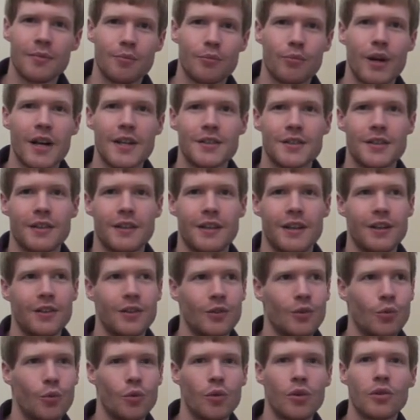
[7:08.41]
present in
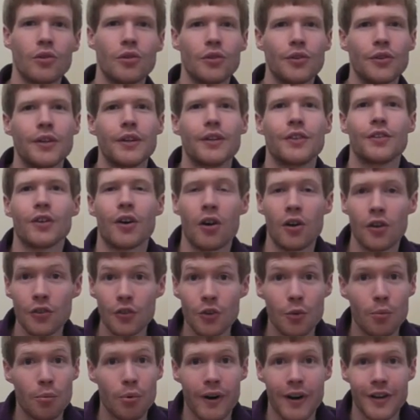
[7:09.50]
the world is
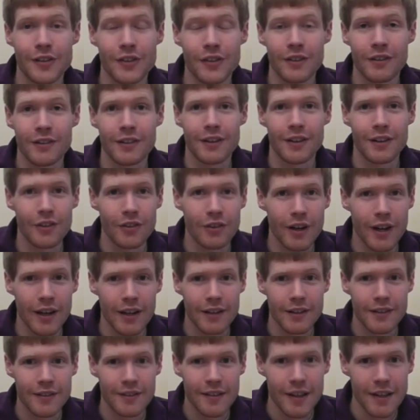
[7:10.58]
also present in the
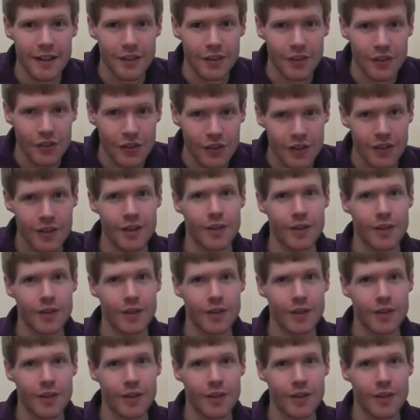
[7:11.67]
United States